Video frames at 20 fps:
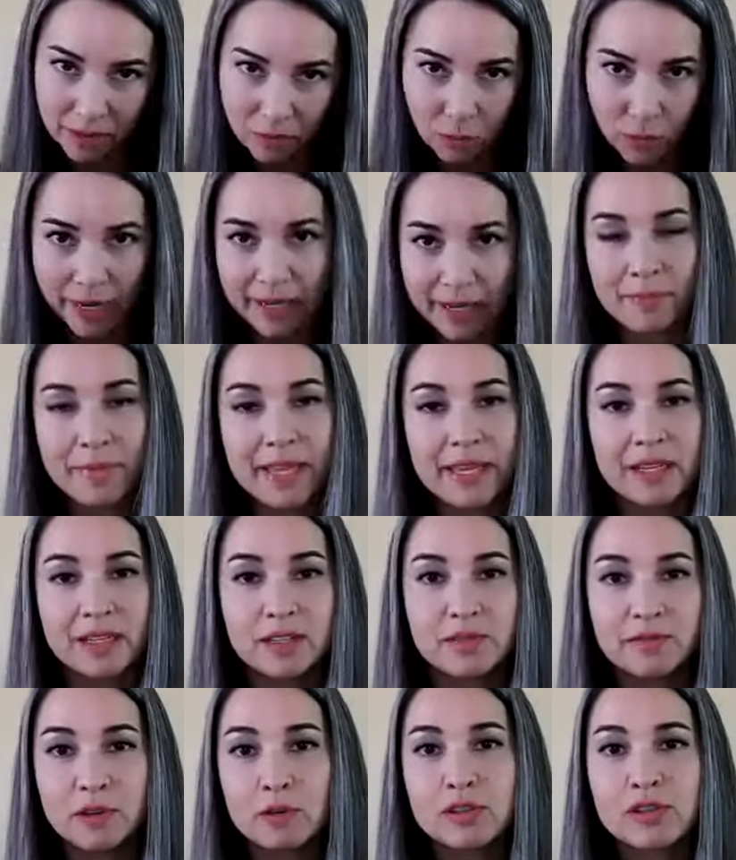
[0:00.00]
recommend
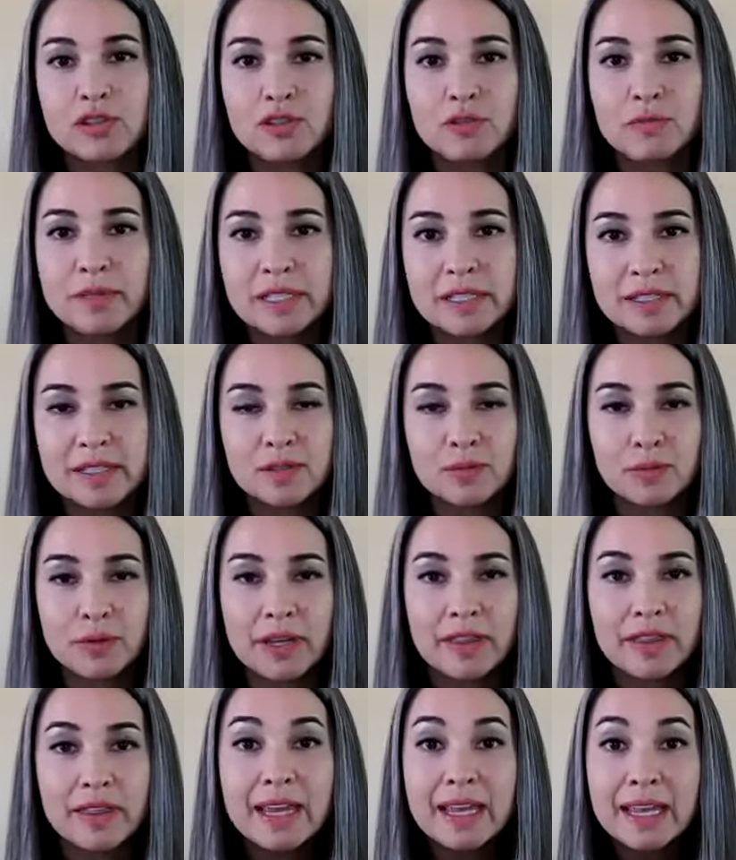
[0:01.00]
folks do business
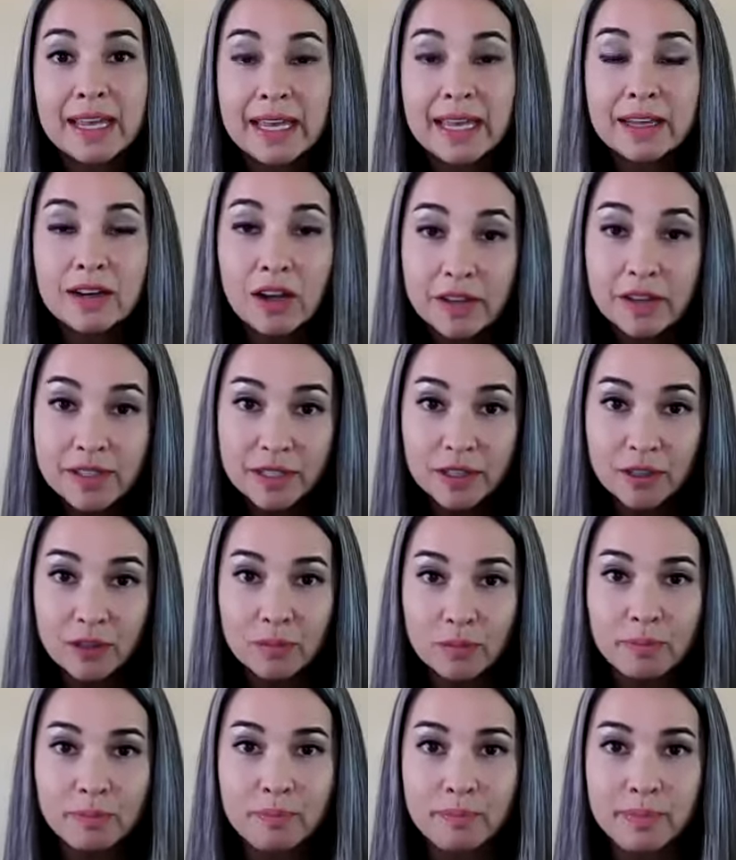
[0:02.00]
with. And
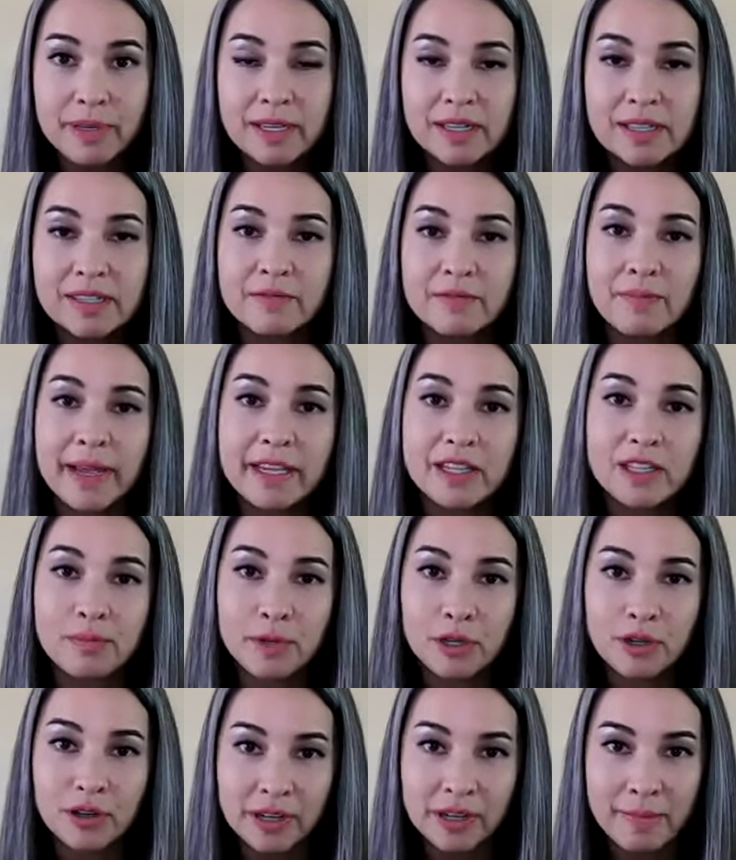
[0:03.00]
also, because of my
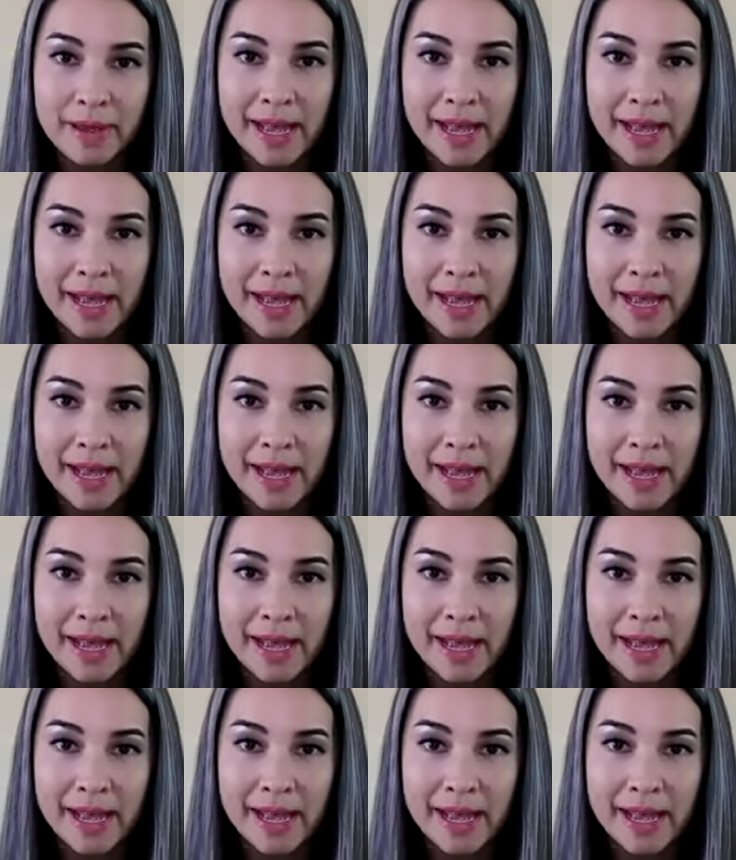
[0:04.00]
community